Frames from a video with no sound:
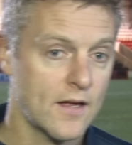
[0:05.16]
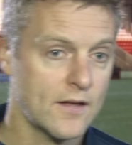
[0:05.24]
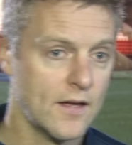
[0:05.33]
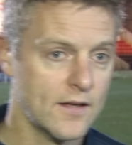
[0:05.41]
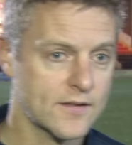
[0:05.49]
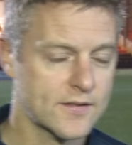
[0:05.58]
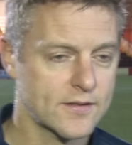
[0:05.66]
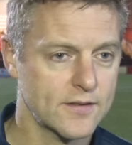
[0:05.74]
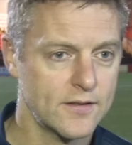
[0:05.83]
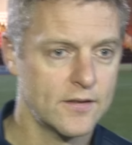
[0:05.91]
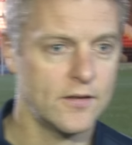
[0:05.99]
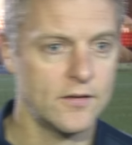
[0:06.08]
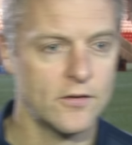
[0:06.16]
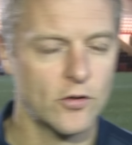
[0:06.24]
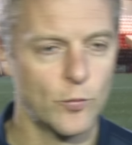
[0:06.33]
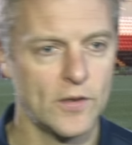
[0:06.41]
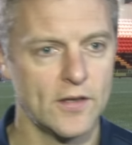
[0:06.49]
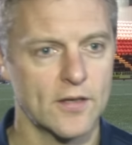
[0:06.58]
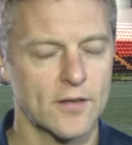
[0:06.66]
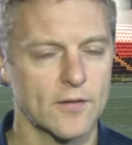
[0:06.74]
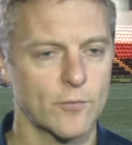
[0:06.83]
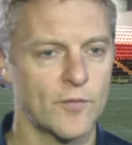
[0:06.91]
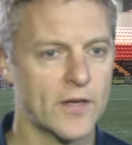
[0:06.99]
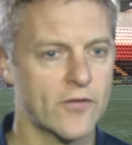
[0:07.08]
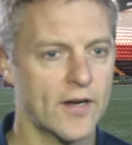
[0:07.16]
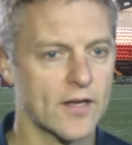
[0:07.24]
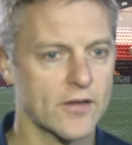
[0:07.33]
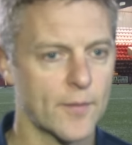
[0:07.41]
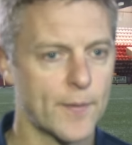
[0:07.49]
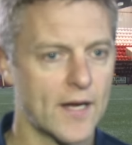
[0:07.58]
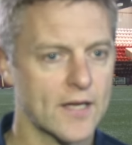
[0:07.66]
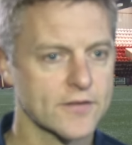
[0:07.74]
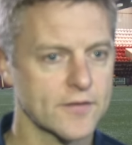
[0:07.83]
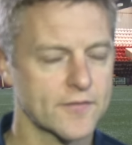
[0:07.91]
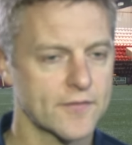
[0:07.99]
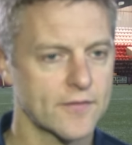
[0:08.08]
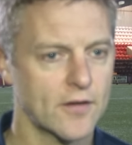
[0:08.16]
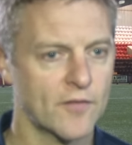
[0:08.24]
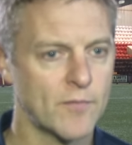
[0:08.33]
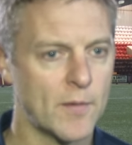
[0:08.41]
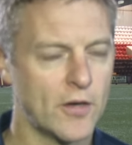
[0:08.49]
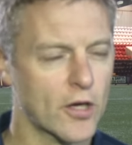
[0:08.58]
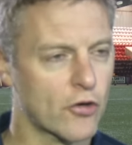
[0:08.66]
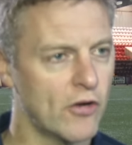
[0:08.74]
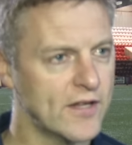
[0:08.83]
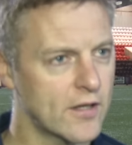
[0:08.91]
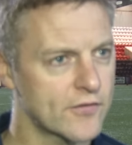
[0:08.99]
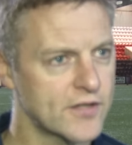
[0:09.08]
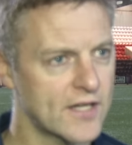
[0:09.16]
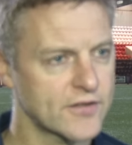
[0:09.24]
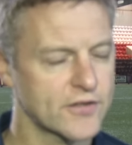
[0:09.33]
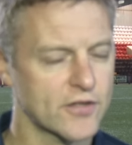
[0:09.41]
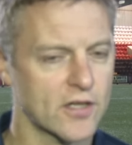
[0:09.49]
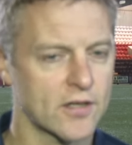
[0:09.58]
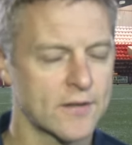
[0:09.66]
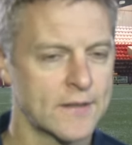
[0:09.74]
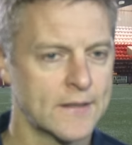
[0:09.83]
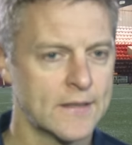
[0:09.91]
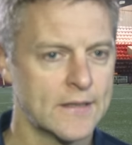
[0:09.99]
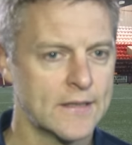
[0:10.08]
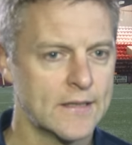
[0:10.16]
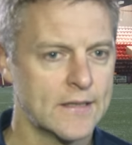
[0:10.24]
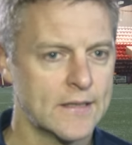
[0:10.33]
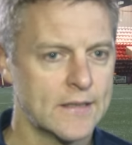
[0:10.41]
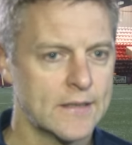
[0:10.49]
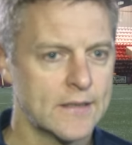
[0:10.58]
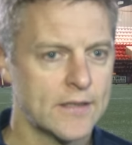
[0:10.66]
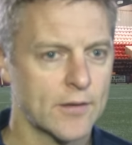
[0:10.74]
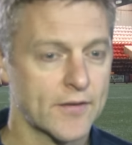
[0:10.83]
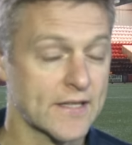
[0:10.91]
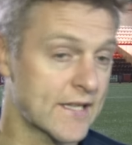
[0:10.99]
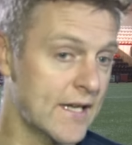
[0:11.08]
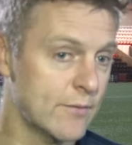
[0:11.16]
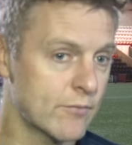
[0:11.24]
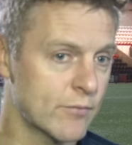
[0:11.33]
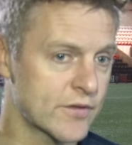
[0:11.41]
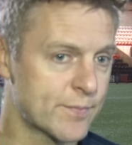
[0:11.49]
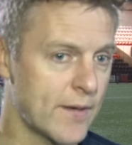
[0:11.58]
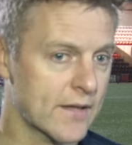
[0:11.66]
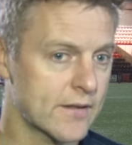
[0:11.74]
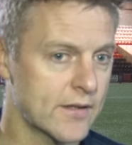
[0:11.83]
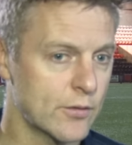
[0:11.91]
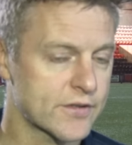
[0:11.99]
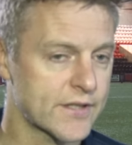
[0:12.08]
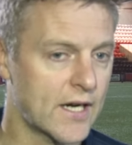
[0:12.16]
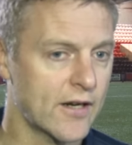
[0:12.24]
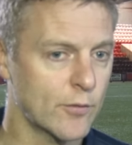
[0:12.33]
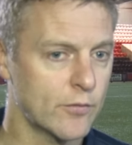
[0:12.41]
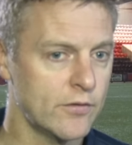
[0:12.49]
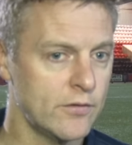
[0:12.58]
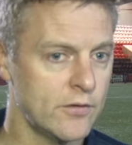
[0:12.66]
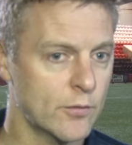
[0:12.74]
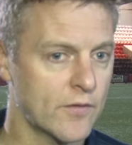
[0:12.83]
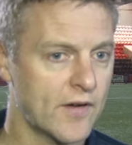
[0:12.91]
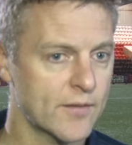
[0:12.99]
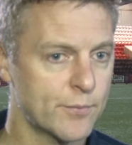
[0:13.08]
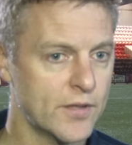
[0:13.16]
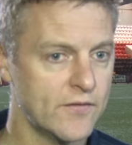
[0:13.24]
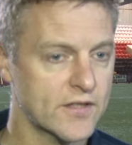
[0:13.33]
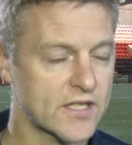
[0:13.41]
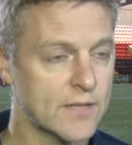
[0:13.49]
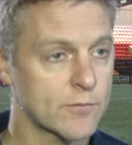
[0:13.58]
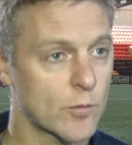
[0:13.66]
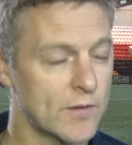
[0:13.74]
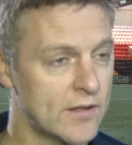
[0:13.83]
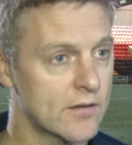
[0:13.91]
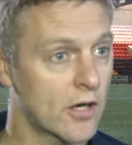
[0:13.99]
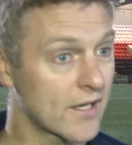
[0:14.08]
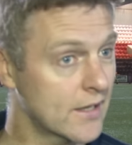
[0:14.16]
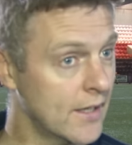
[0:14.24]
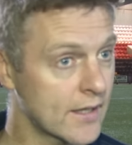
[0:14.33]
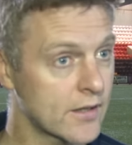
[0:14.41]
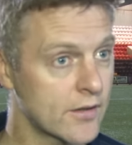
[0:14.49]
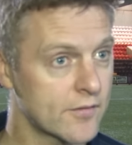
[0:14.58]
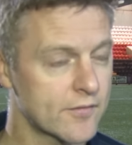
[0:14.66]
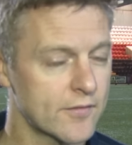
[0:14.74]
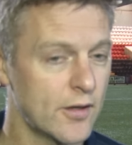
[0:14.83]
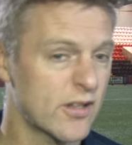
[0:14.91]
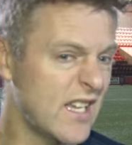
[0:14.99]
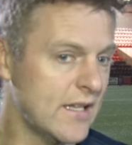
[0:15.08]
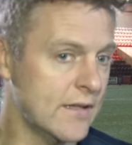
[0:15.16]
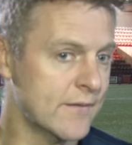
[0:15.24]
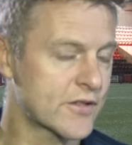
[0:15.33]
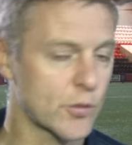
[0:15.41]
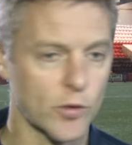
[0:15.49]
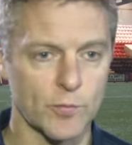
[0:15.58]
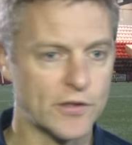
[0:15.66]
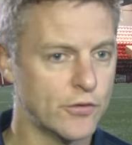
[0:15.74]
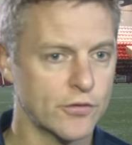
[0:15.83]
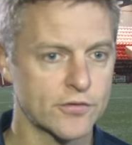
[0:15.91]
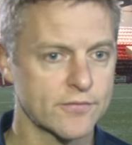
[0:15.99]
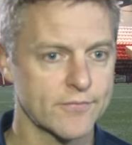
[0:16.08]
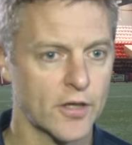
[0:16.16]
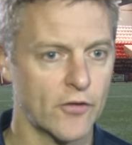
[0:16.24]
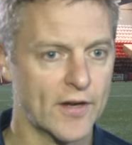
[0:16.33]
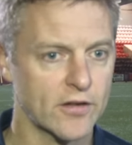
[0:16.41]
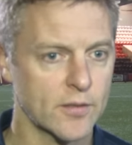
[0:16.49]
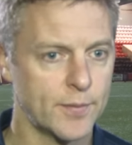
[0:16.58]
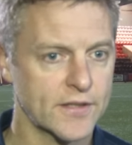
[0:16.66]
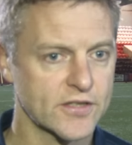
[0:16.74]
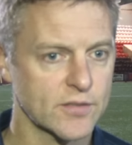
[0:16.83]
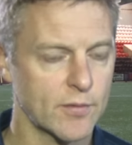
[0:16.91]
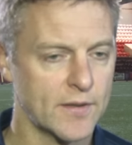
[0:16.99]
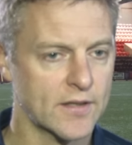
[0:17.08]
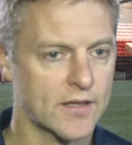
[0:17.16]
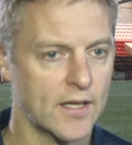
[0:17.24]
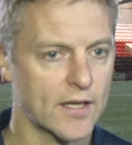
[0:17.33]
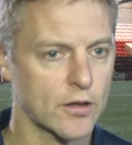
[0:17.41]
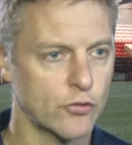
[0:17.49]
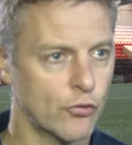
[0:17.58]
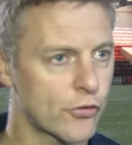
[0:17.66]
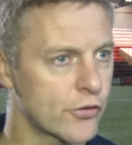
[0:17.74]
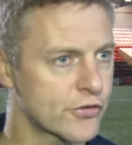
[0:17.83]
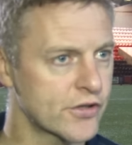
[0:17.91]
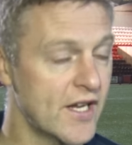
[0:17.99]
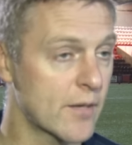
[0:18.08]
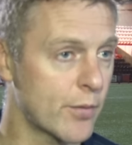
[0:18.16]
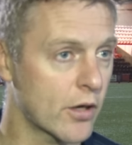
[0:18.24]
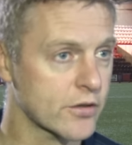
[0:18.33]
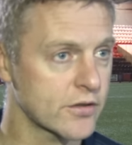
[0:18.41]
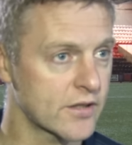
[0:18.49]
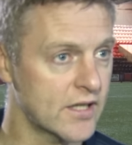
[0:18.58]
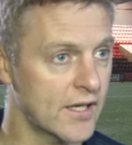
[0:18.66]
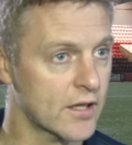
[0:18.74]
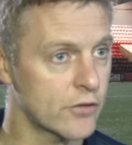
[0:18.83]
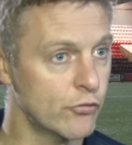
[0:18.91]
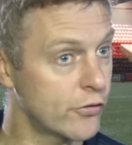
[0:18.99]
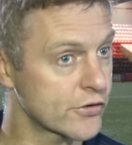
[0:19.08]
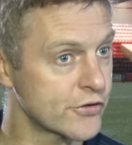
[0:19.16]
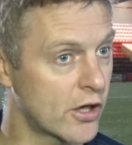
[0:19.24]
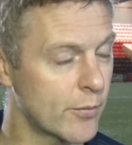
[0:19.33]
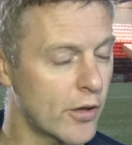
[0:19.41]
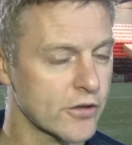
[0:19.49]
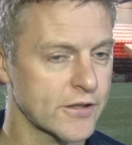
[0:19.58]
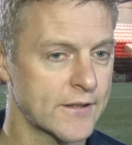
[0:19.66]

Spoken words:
Yeah, it's, you know, we've been critical in the past of maybe not creating enough chances, or, you know, I think tonight was back to the old scenario we, you know, we've had in previous games where we aren't clinical enough. You know, it's a word we use on a regular basis about being clinical and ruthless in their box and clinical and ruthless in our box.